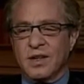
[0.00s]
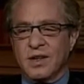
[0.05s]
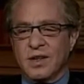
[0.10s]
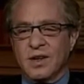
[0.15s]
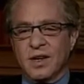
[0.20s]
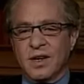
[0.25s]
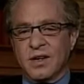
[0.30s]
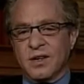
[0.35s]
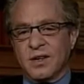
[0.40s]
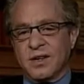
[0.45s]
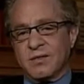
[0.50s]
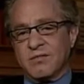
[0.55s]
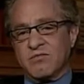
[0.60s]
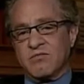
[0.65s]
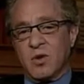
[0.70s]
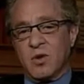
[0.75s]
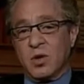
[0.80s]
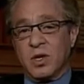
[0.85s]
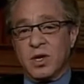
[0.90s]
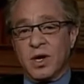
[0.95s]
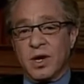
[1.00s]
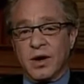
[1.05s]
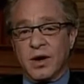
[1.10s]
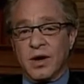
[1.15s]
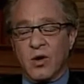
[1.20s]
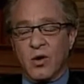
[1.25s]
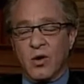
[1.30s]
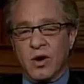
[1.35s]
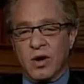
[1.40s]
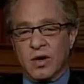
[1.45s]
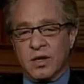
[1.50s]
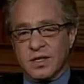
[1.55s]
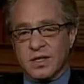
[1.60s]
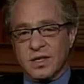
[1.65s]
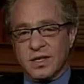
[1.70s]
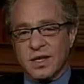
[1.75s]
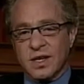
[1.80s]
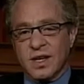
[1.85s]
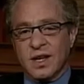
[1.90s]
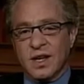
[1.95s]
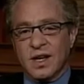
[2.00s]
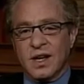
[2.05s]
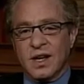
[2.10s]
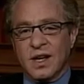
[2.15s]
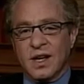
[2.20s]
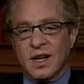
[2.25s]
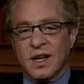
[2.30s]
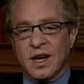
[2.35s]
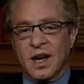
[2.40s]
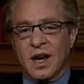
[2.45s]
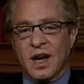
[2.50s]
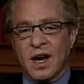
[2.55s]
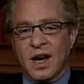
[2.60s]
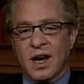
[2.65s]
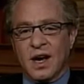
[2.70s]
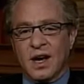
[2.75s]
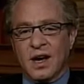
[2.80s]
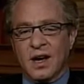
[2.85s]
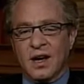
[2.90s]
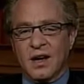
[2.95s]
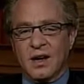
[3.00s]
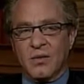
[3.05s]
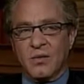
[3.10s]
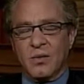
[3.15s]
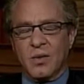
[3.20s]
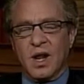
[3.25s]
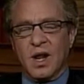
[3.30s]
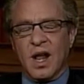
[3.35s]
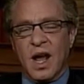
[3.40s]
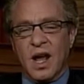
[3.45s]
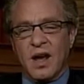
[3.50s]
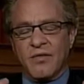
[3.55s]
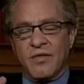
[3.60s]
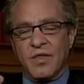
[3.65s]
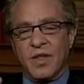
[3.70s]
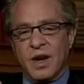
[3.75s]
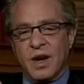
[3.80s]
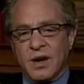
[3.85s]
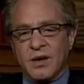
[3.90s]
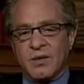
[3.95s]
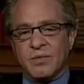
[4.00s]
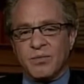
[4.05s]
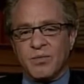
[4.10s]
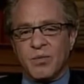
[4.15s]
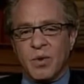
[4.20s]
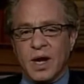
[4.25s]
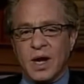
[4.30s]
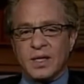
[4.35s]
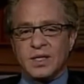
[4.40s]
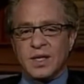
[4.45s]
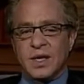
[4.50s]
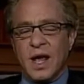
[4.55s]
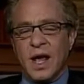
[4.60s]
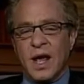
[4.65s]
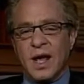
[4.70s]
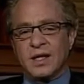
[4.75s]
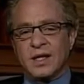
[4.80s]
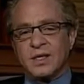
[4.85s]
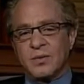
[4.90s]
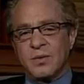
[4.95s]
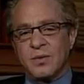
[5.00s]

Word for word: in the ordinary course uh, will have their brains enhanced with